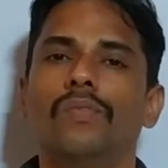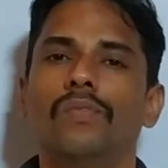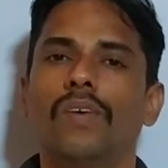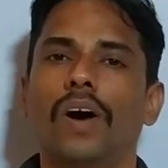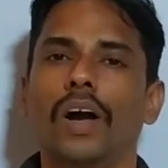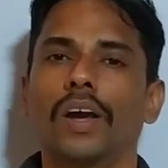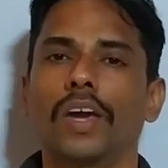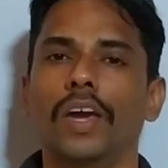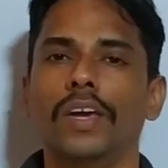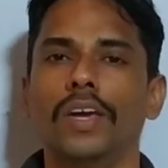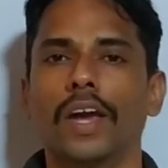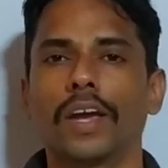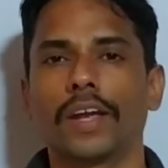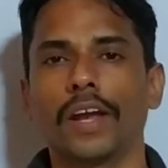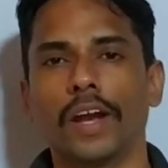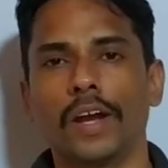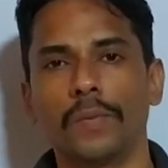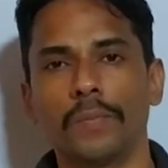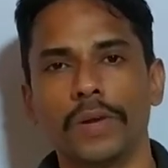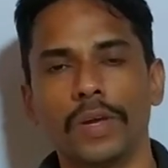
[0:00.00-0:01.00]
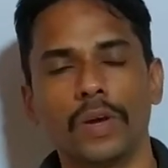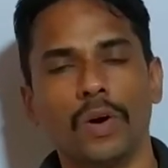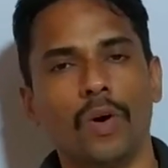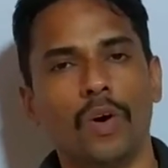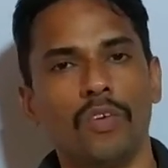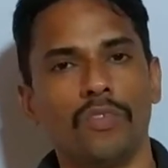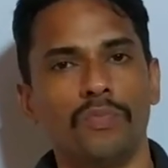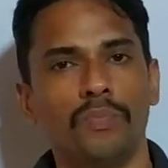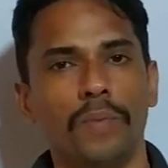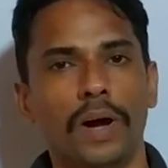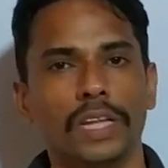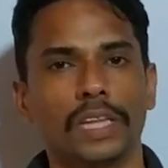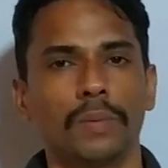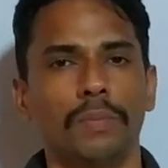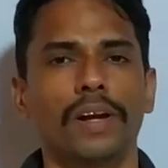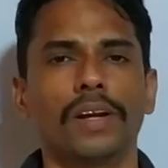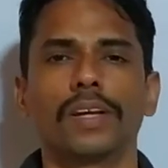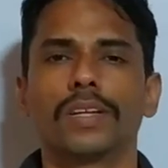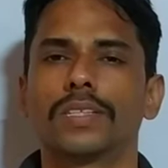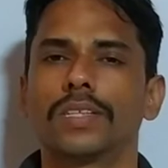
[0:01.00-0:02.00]
Vaagai Academy of
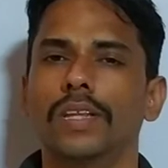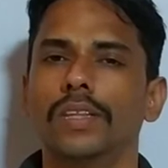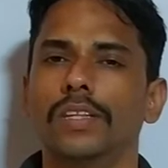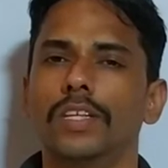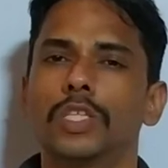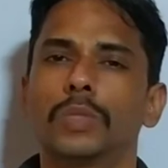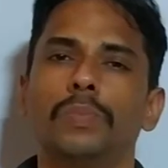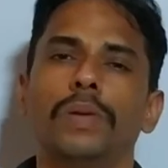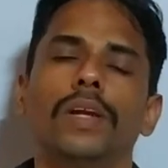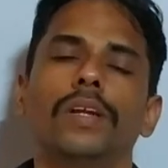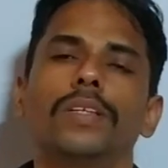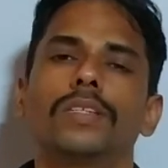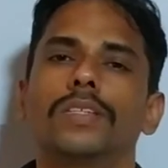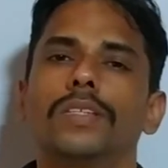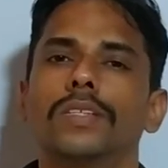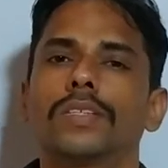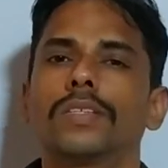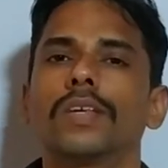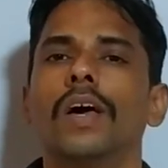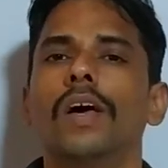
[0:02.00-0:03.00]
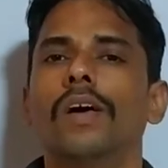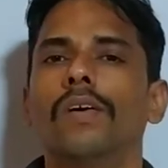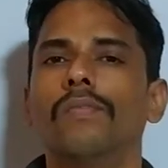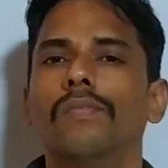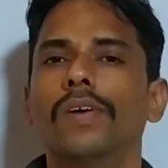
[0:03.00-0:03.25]
Mathematics and this playlist is